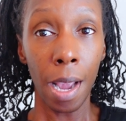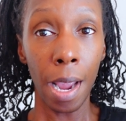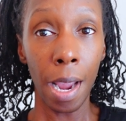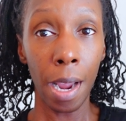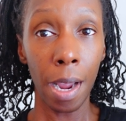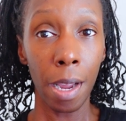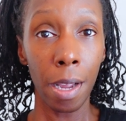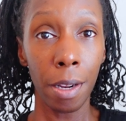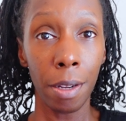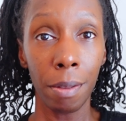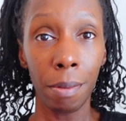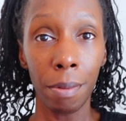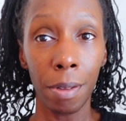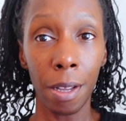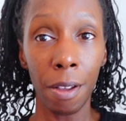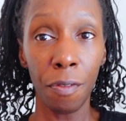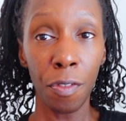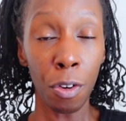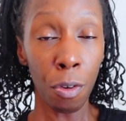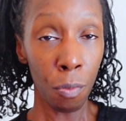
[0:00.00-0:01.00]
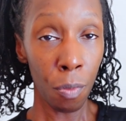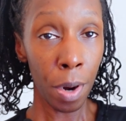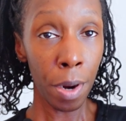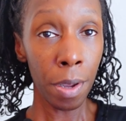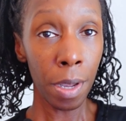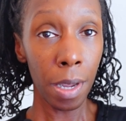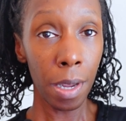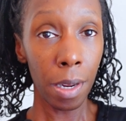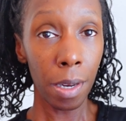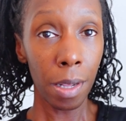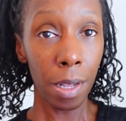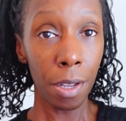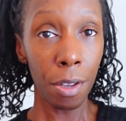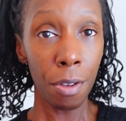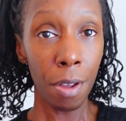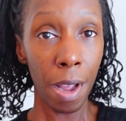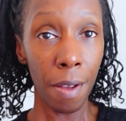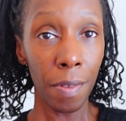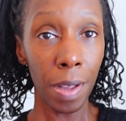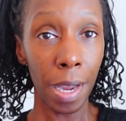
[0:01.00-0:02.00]
And if you're working, then
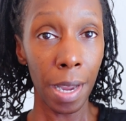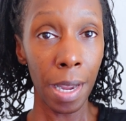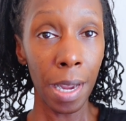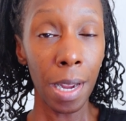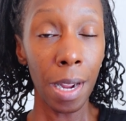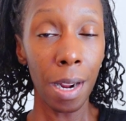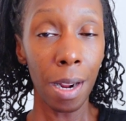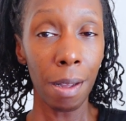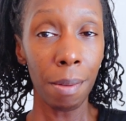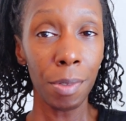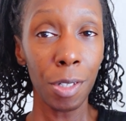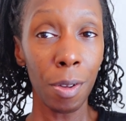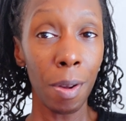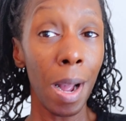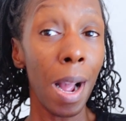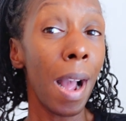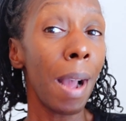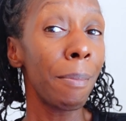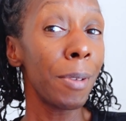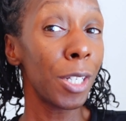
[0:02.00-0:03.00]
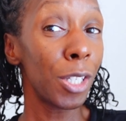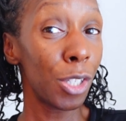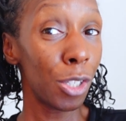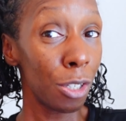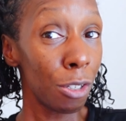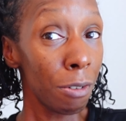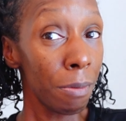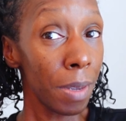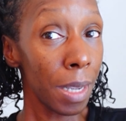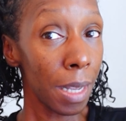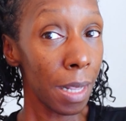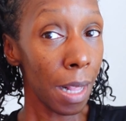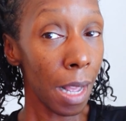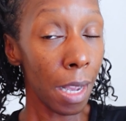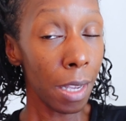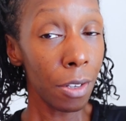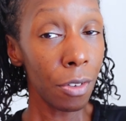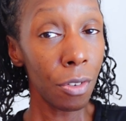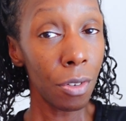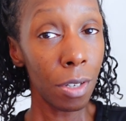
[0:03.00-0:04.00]
you have that income. So I'm assuming
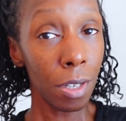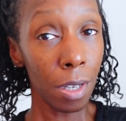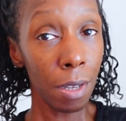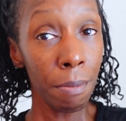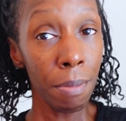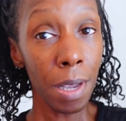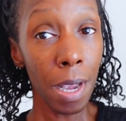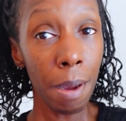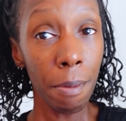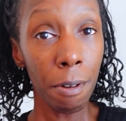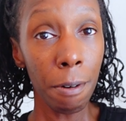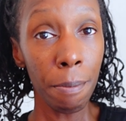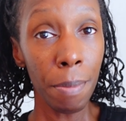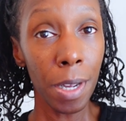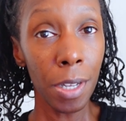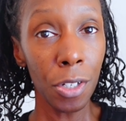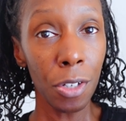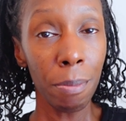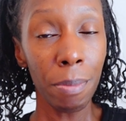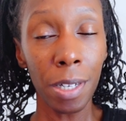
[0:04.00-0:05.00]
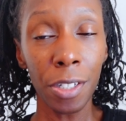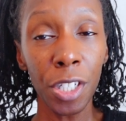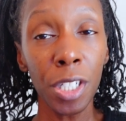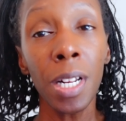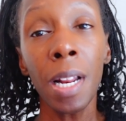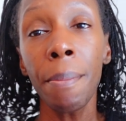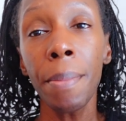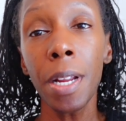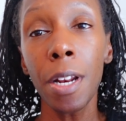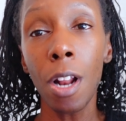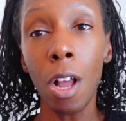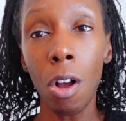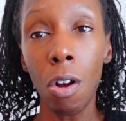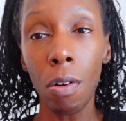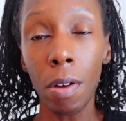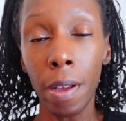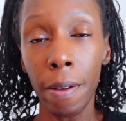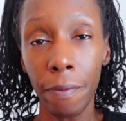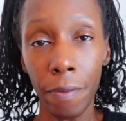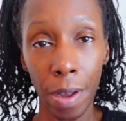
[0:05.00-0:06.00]
that you should be able to budget, but just let me
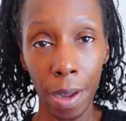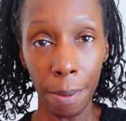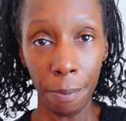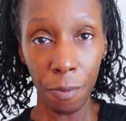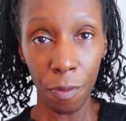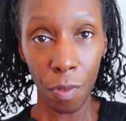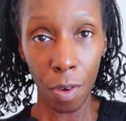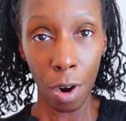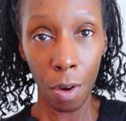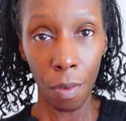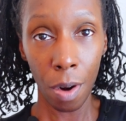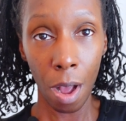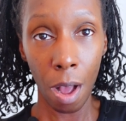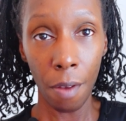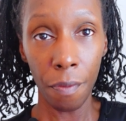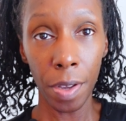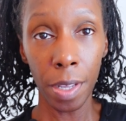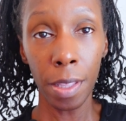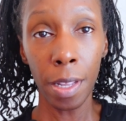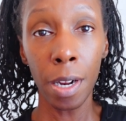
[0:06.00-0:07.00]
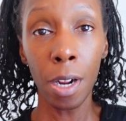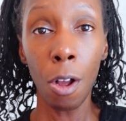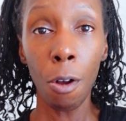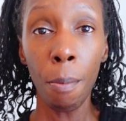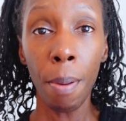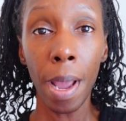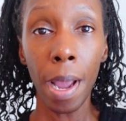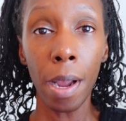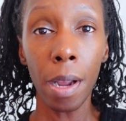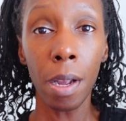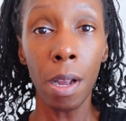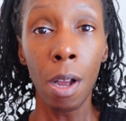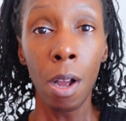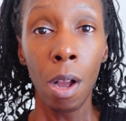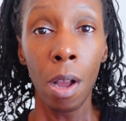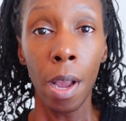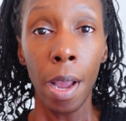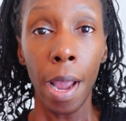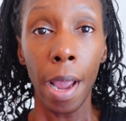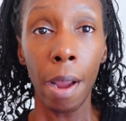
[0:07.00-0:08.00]
know if I'm far off, and then go back
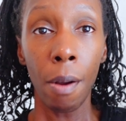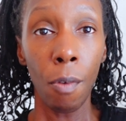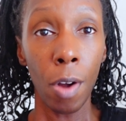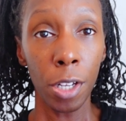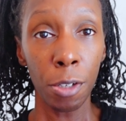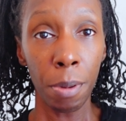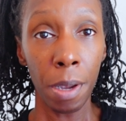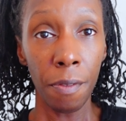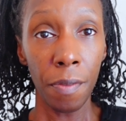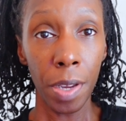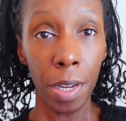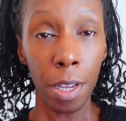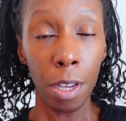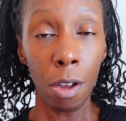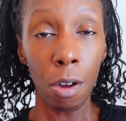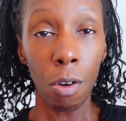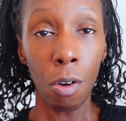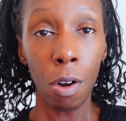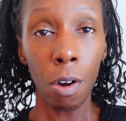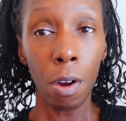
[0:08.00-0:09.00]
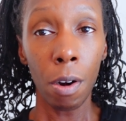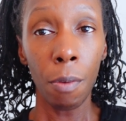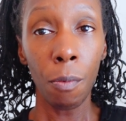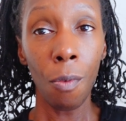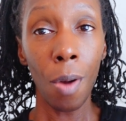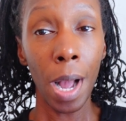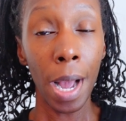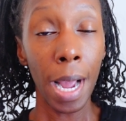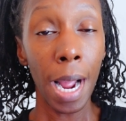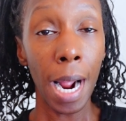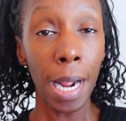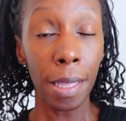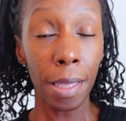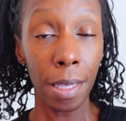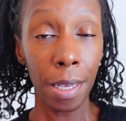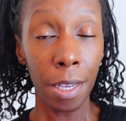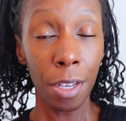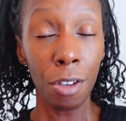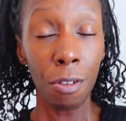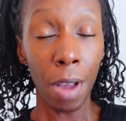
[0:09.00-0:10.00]
and watch my video on why I
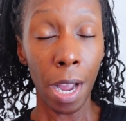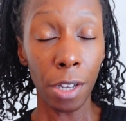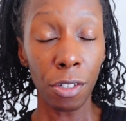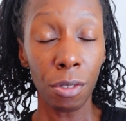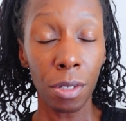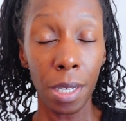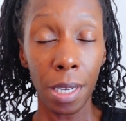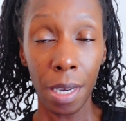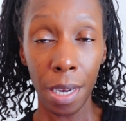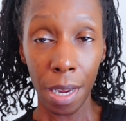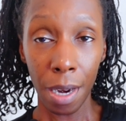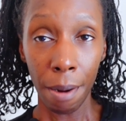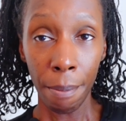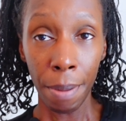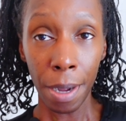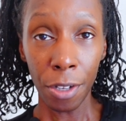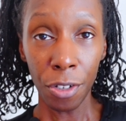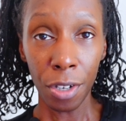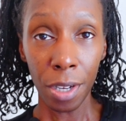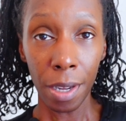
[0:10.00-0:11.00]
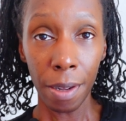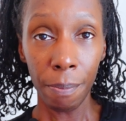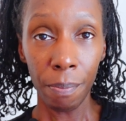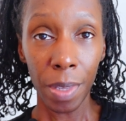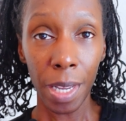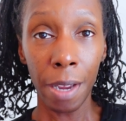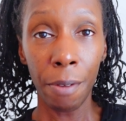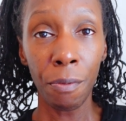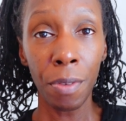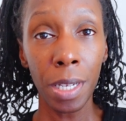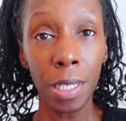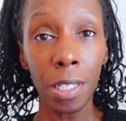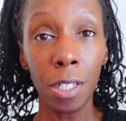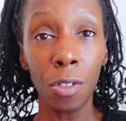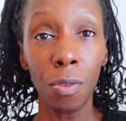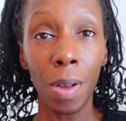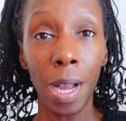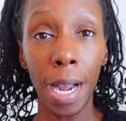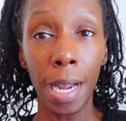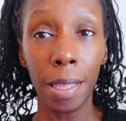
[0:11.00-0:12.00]
think you actually need a budget and
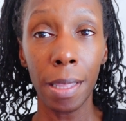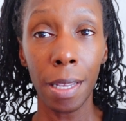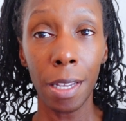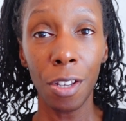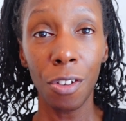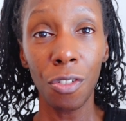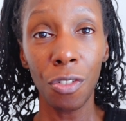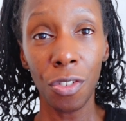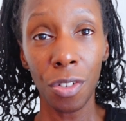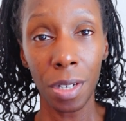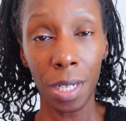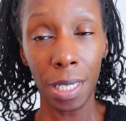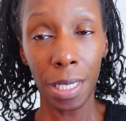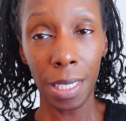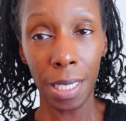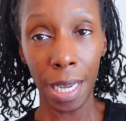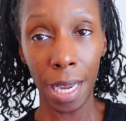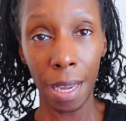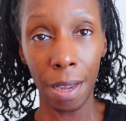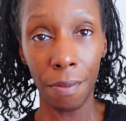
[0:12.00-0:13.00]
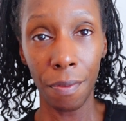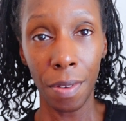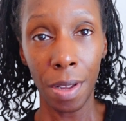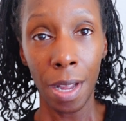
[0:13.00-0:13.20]
reasons why I think you should save.